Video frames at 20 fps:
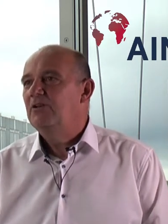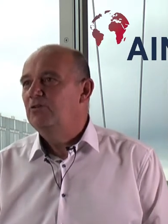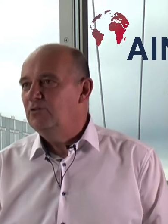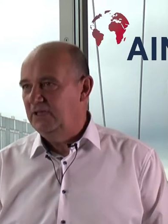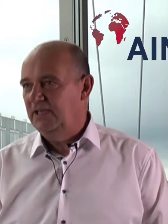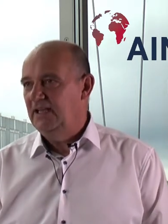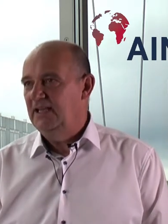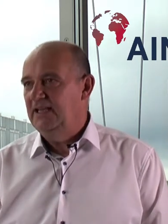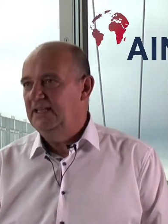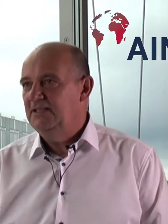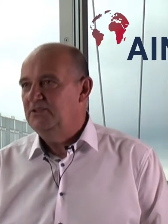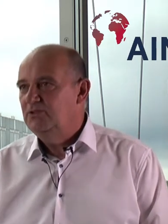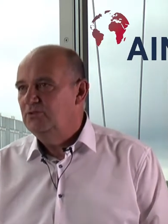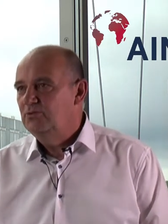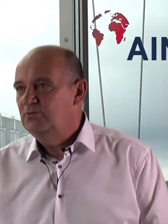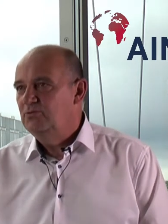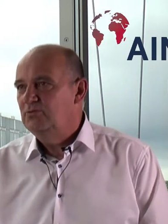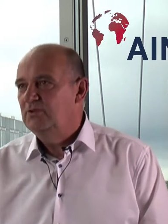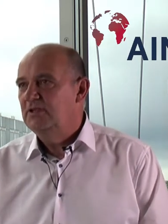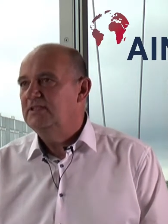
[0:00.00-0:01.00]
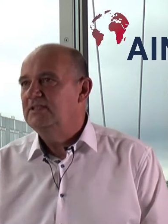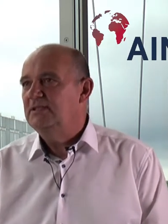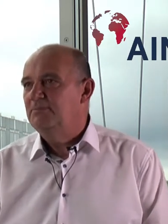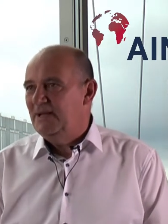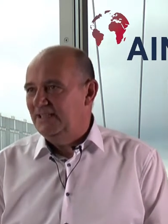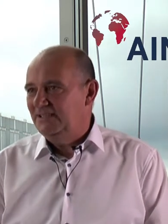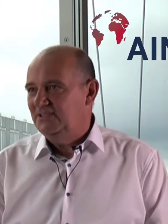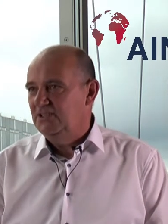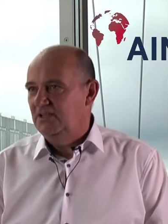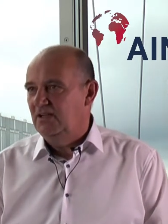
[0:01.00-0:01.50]
looking into the
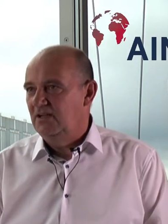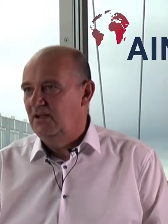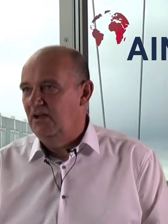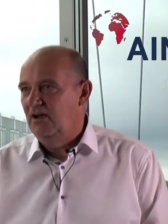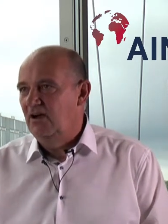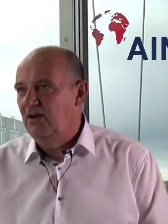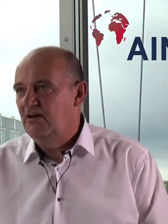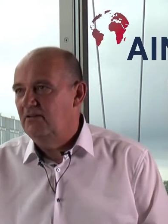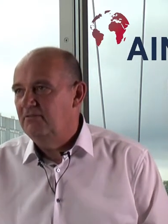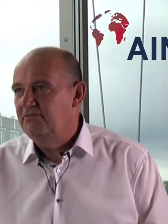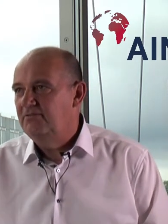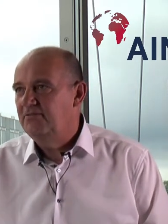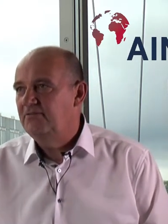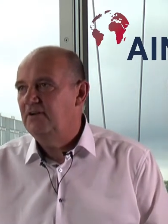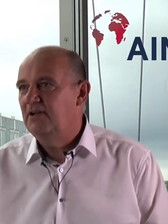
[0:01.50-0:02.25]
matter of